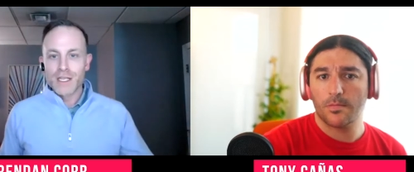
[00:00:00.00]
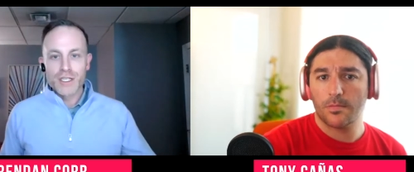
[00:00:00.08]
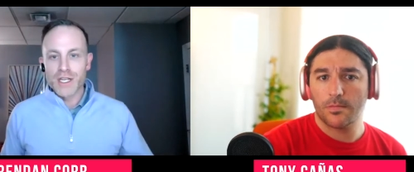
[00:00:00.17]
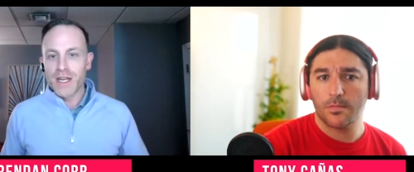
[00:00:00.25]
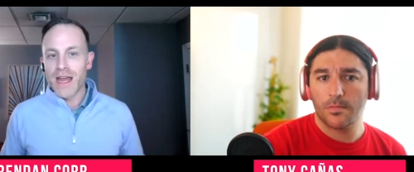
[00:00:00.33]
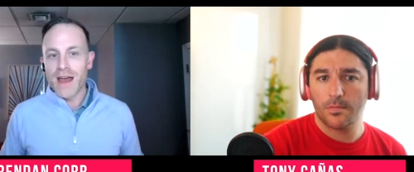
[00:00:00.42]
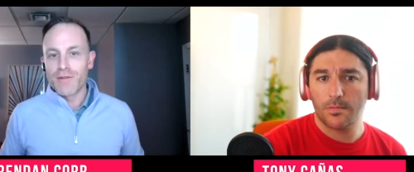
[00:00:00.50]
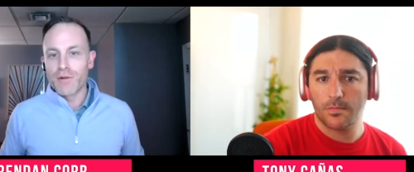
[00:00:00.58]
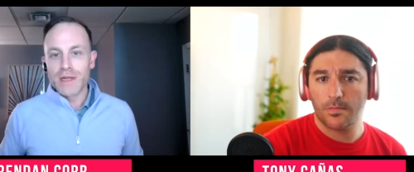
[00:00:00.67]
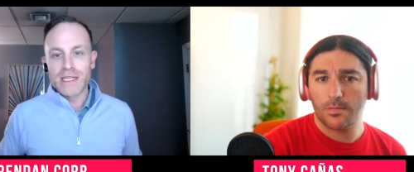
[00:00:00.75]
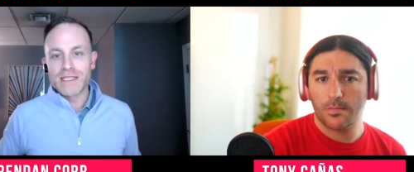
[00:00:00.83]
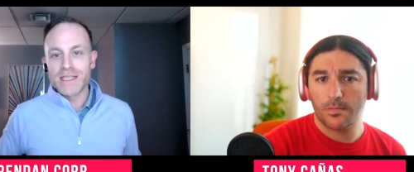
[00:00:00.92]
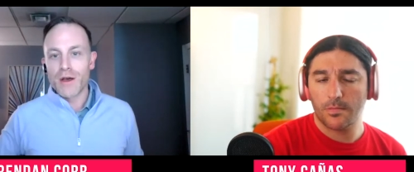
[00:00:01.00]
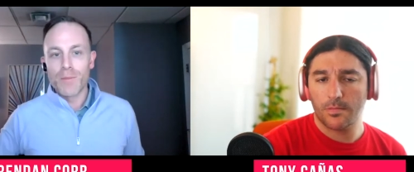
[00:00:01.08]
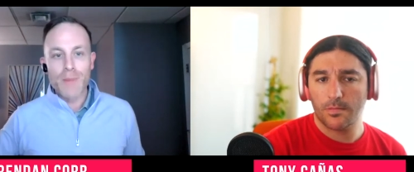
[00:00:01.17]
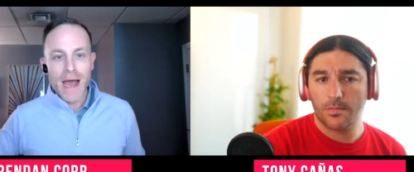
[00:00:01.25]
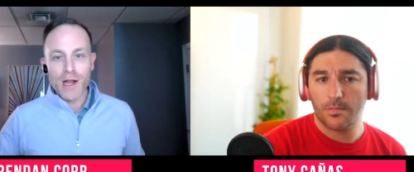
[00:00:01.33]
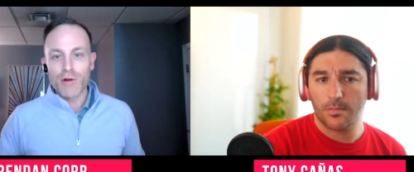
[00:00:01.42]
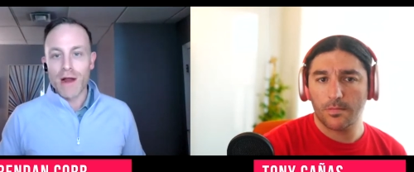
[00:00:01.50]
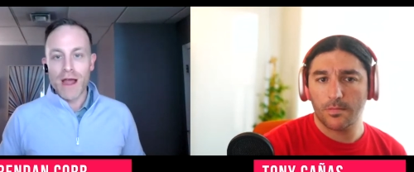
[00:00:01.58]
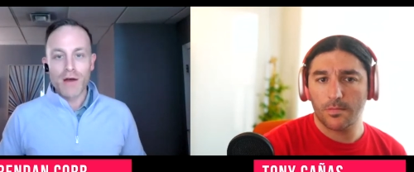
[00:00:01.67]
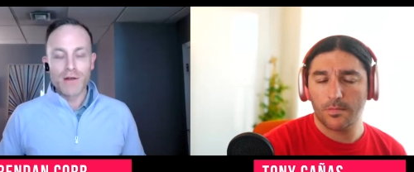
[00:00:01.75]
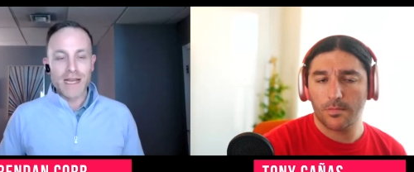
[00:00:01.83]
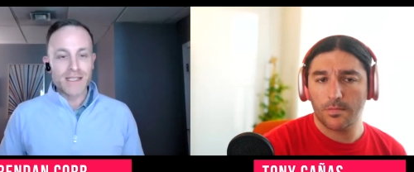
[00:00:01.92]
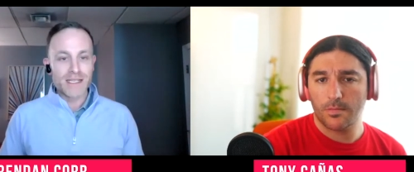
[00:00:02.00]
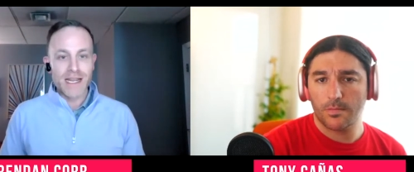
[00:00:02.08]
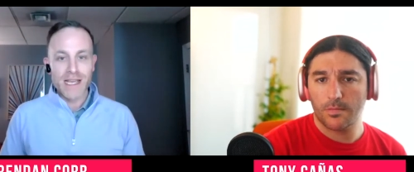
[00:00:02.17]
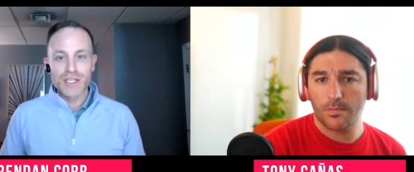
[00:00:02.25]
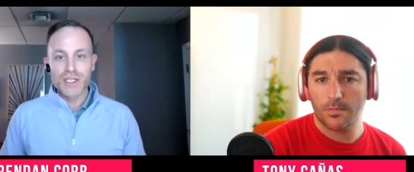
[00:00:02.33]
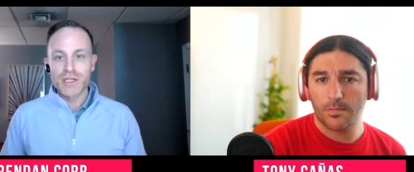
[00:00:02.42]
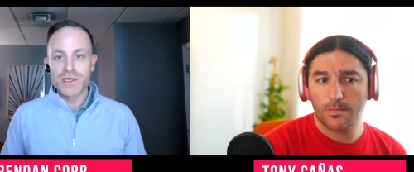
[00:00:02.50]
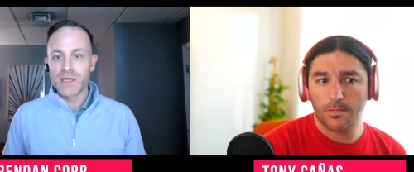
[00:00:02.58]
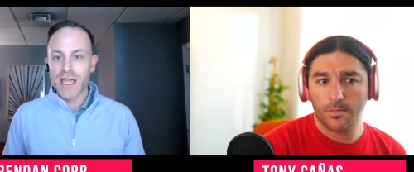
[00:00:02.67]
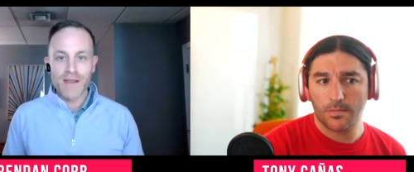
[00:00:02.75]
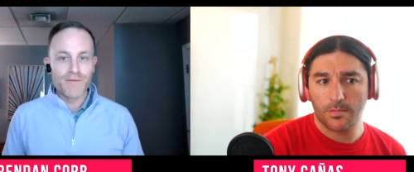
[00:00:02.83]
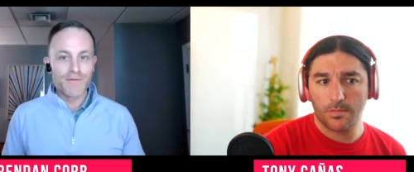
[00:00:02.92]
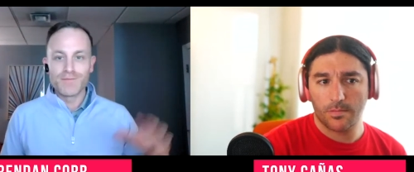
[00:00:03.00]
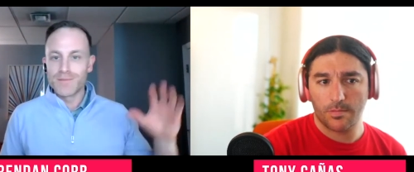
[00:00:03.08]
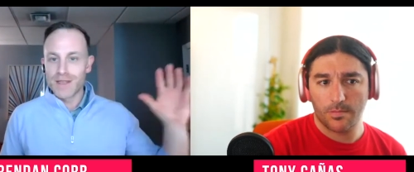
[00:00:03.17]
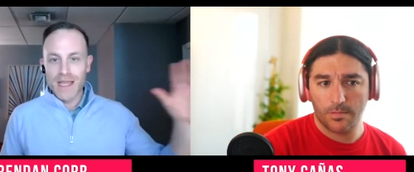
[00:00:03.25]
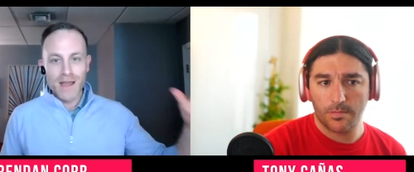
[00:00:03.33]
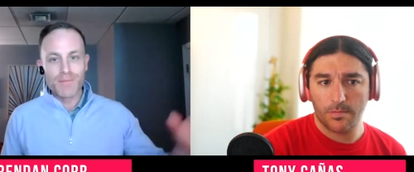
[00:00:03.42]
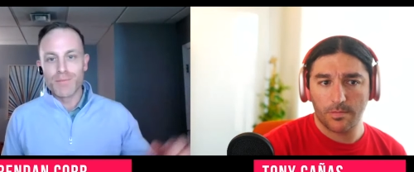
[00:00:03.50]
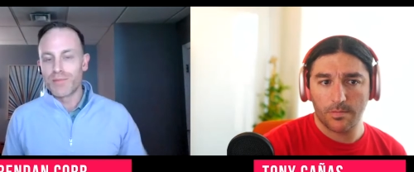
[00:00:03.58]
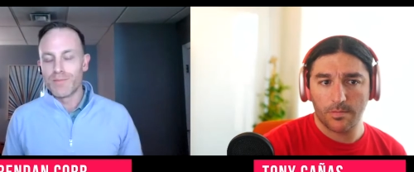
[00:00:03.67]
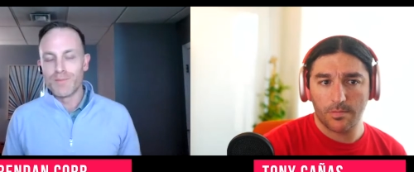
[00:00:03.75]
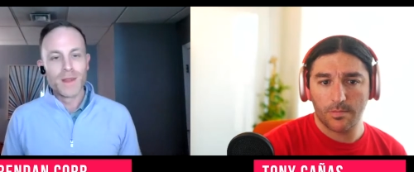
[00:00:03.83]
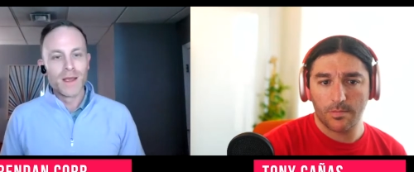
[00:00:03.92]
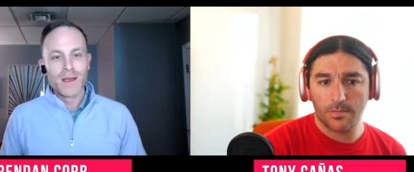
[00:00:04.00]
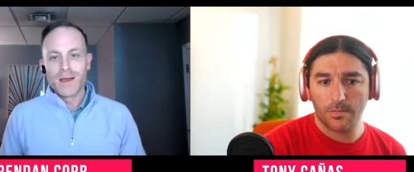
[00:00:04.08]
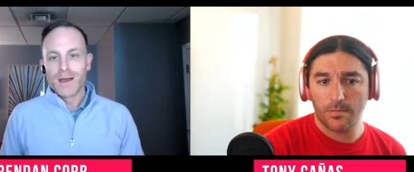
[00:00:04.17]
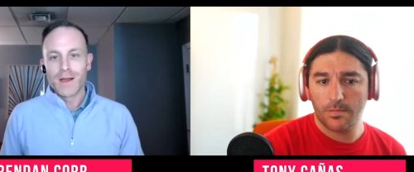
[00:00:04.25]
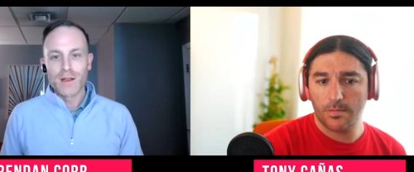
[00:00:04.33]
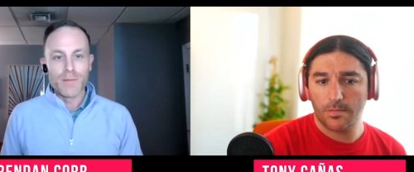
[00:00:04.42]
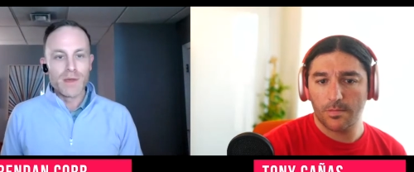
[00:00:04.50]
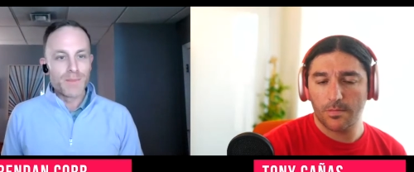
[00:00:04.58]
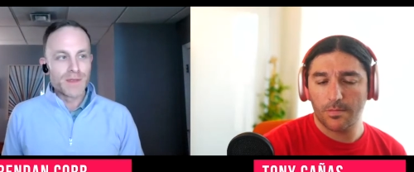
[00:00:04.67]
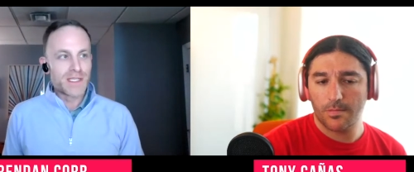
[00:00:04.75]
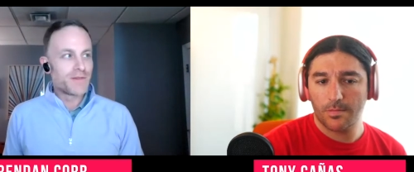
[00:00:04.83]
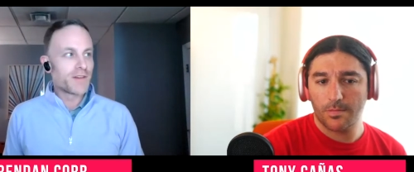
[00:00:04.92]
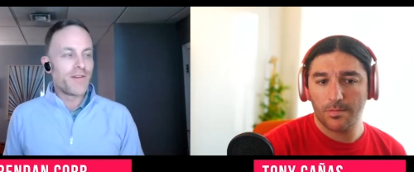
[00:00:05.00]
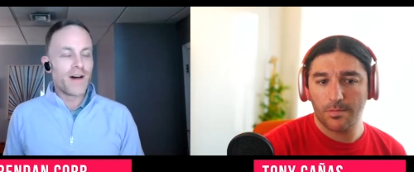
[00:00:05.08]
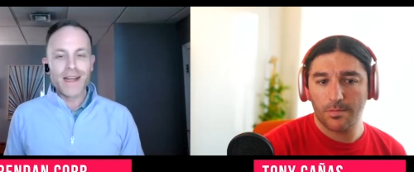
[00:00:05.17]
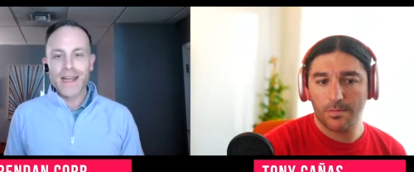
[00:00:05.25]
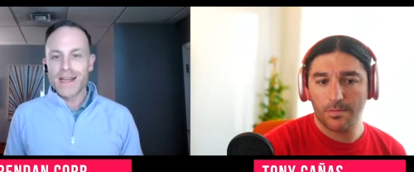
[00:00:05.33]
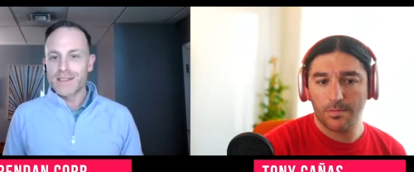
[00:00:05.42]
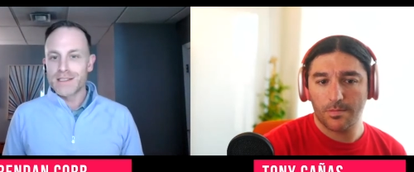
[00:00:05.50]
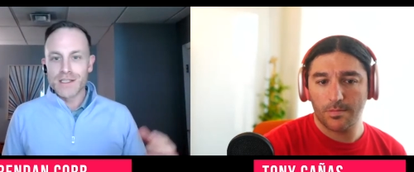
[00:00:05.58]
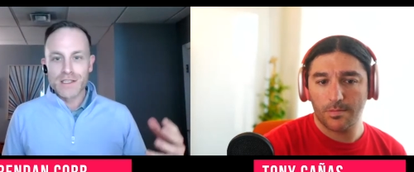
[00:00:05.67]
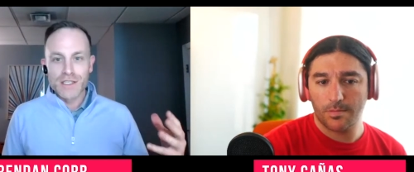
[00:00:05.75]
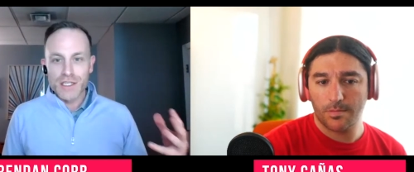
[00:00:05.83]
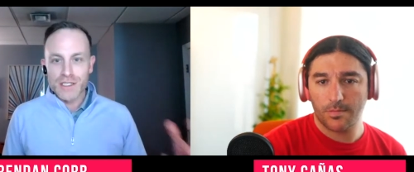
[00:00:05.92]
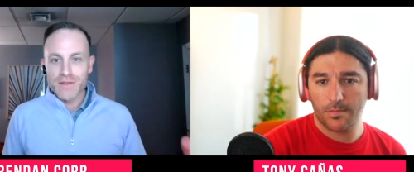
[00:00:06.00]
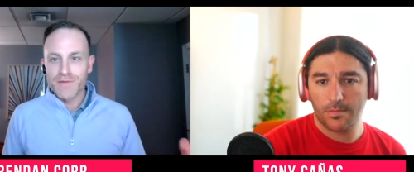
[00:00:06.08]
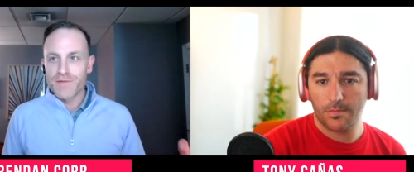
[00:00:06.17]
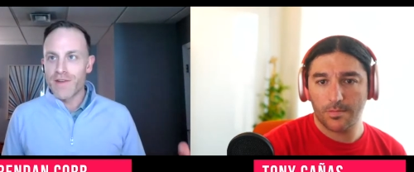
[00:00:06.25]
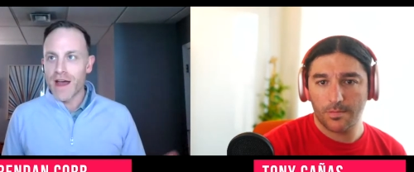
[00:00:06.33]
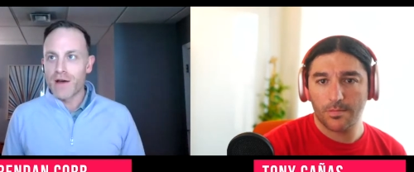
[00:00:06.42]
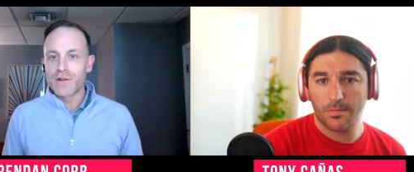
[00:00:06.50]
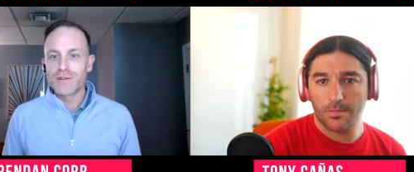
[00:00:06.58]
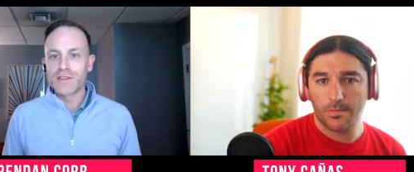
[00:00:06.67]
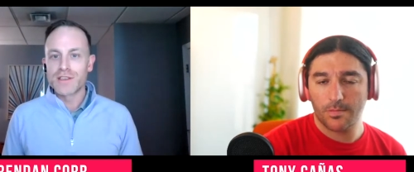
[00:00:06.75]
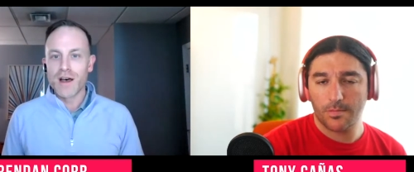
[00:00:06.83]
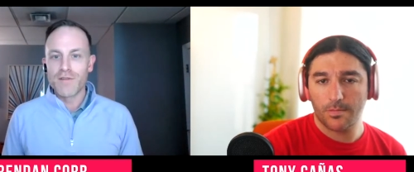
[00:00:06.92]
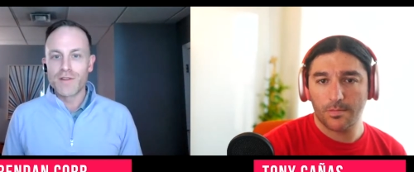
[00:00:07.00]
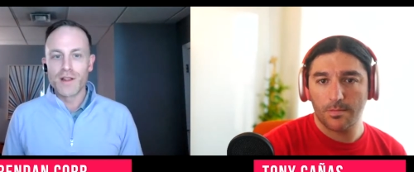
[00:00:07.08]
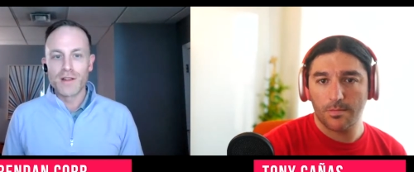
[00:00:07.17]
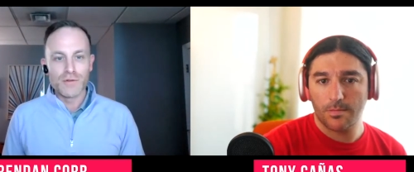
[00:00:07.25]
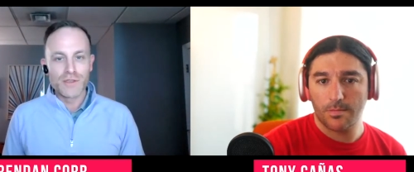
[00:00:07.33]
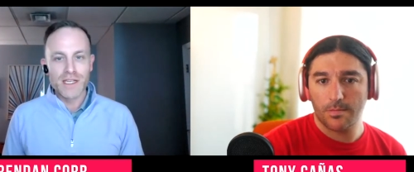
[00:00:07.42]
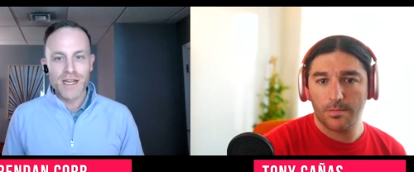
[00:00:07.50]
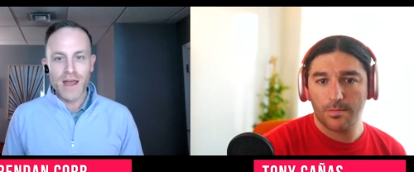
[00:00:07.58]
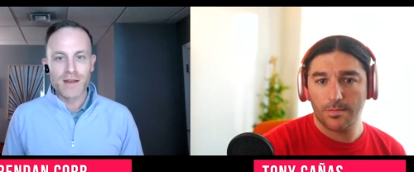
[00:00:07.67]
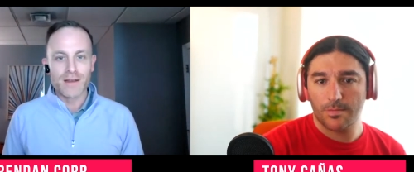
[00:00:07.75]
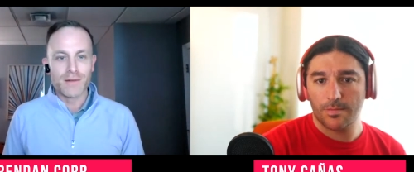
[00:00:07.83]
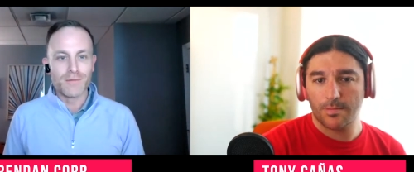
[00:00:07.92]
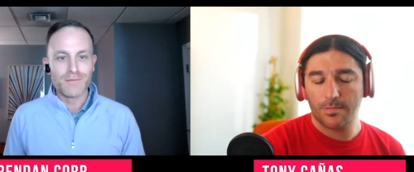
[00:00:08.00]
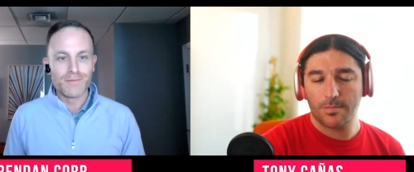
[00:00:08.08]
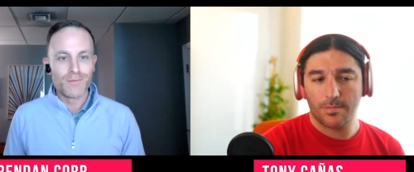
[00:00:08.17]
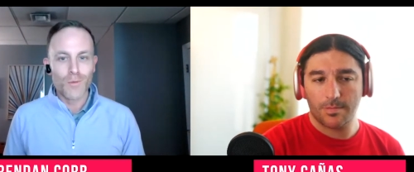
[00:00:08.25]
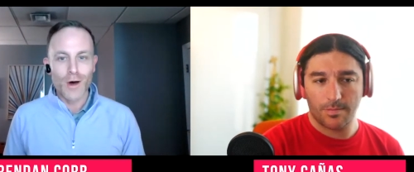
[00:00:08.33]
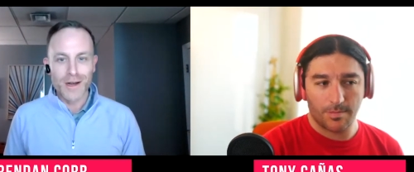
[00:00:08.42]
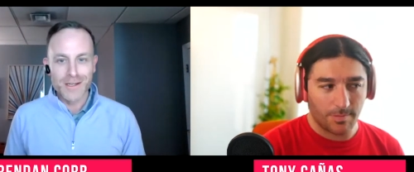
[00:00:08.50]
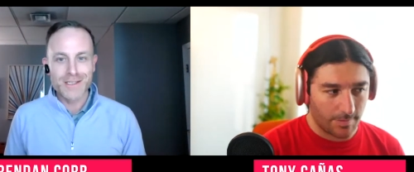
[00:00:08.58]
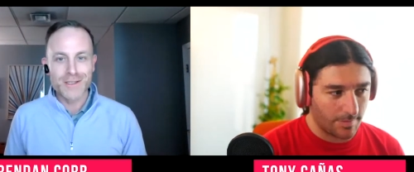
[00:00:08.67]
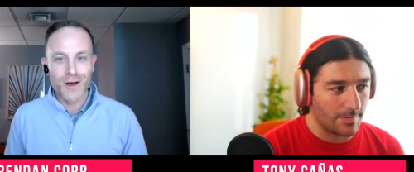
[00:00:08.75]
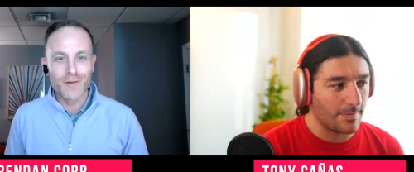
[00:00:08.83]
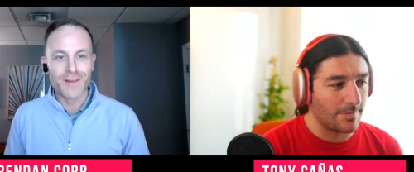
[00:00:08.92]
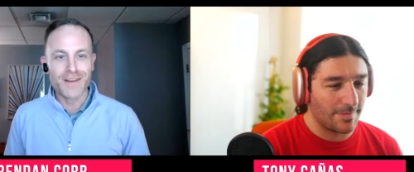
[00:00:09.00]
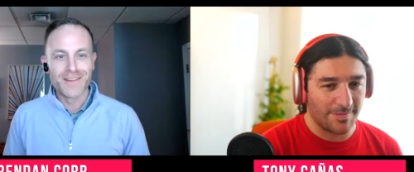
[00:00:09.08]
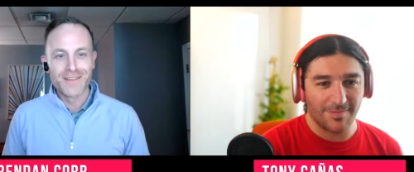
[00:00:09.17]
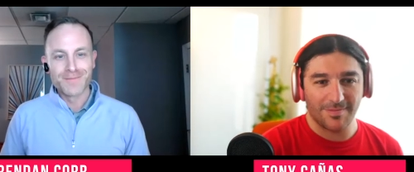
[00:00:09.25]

Speaker 1: she didn't have a retail background as an agent came again columbia pacific finance and just found herself on the losing end and wanted to solve it